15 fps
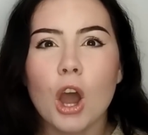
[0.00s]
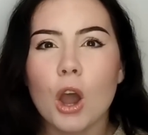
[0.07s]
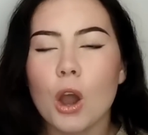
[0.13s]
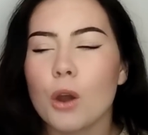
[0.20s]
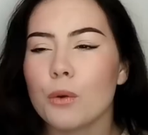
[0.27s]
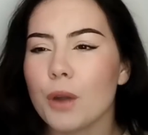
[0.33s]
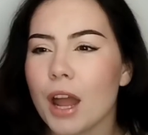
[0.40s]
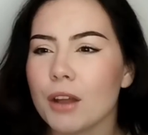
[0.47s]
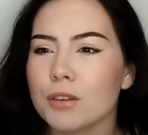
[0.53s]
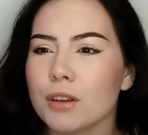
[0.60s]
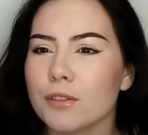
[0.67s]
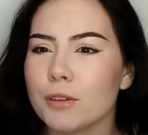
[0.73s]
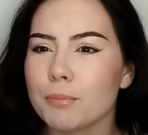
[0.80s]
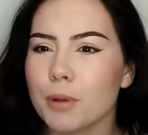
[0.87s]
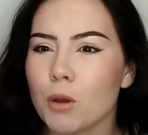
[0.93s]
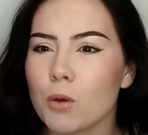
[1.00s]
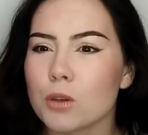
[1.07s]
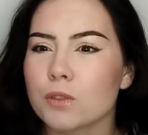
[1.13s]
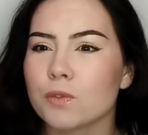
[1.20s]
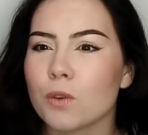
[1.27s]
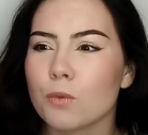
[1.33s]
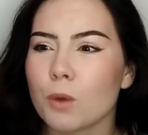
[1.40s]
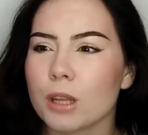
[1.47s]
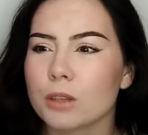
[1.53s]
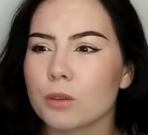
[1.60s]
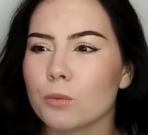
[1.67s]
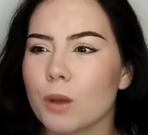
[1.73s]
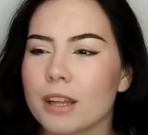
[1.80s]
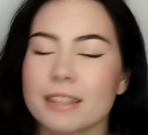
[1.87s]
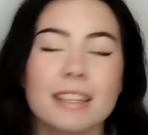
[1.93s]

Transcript: oh, round of applause for what,